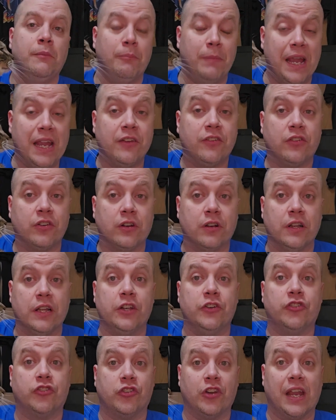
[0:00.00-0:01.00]

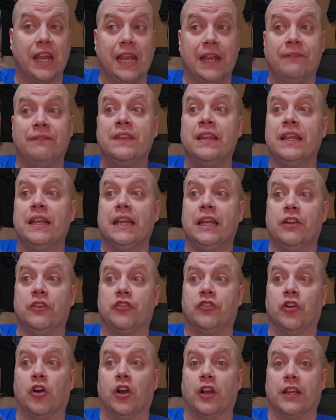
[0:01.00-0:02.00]
Basically, Shay
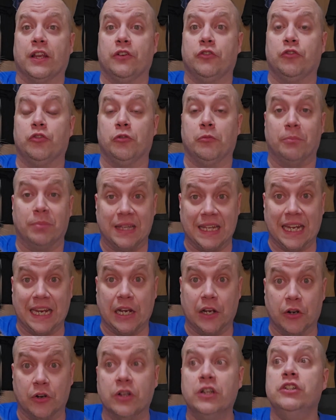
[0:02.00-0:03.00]
is talking to
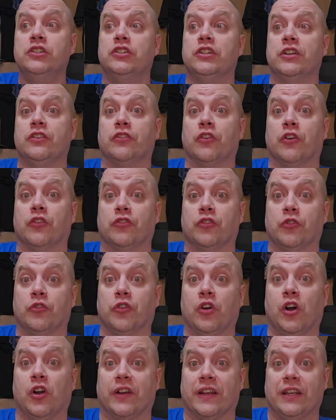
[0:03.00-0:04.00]
Blair. She's also
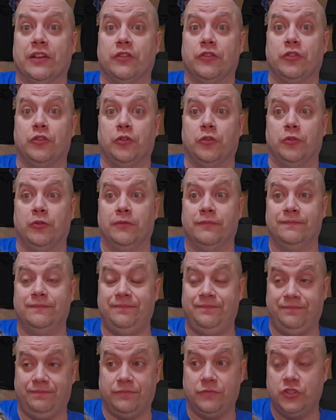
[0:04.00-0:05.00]
talking to
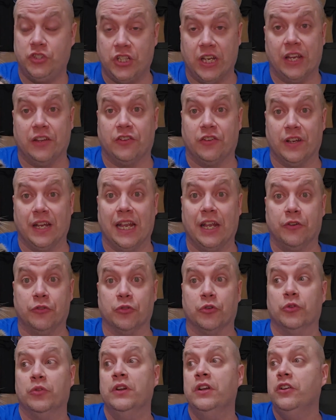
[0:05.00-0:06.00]
Chase and
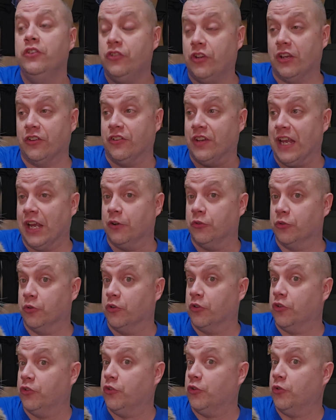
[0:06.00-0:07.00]
Andrew. Chase and Andrew are
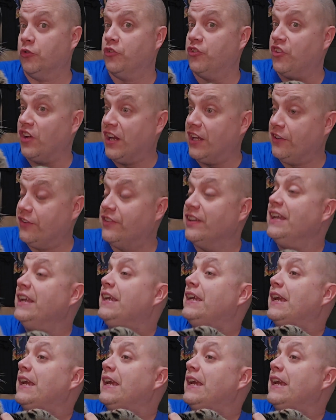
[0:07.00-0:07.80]
the two sons.